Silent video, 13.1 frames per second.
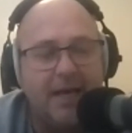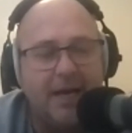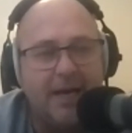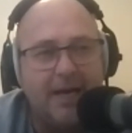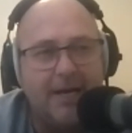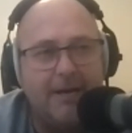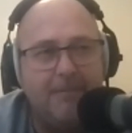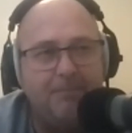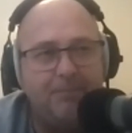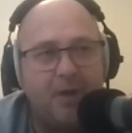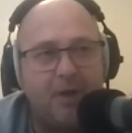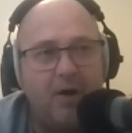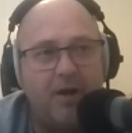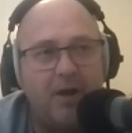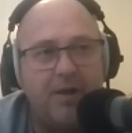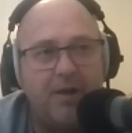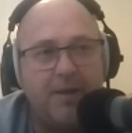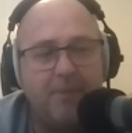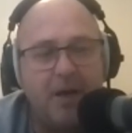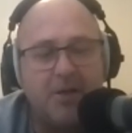I
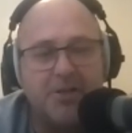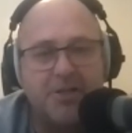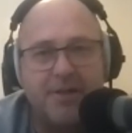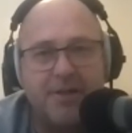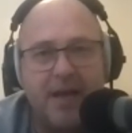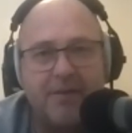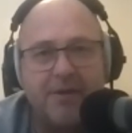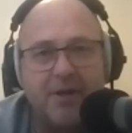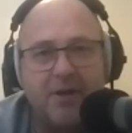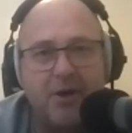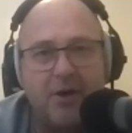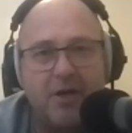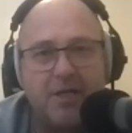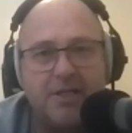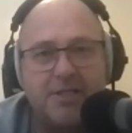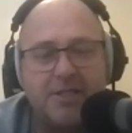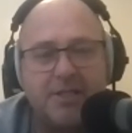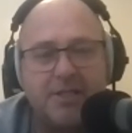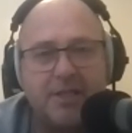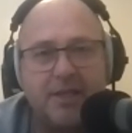think most of the other
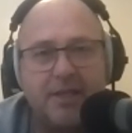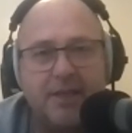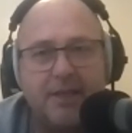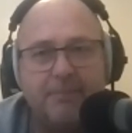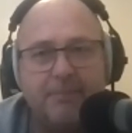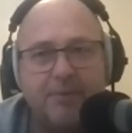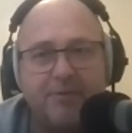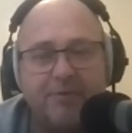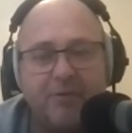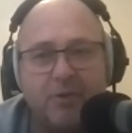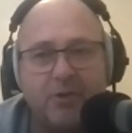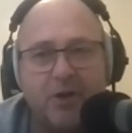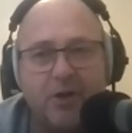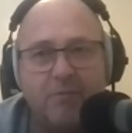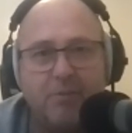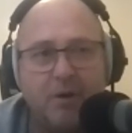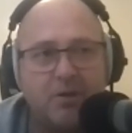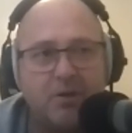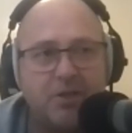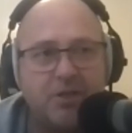guys, the full-time
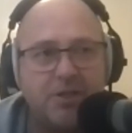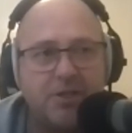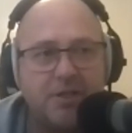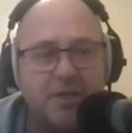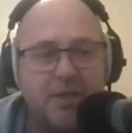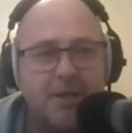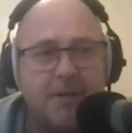boxers,